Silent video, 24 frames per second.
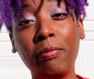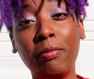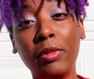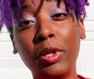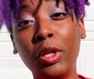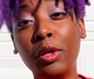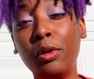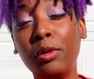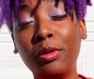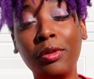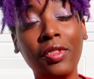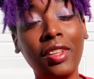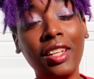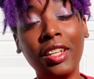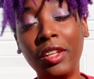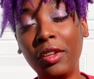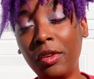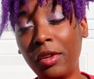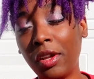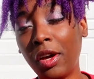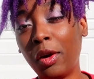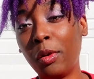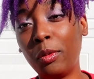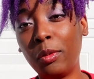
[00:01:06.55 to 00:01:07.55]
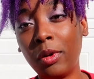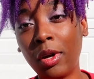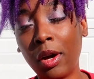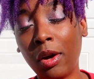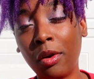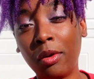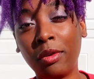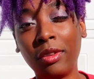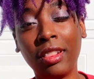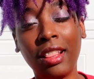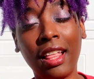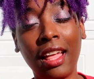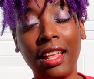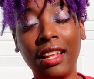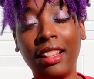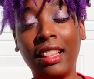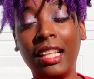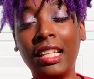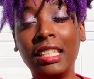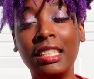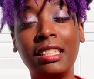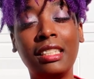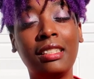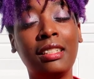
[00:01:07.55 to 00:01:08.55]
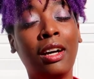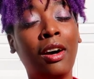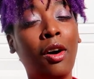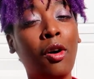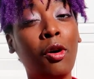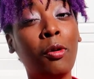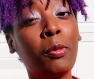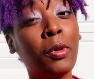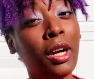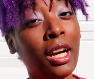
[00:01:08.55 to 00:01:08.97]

knew, then you don't know that this whole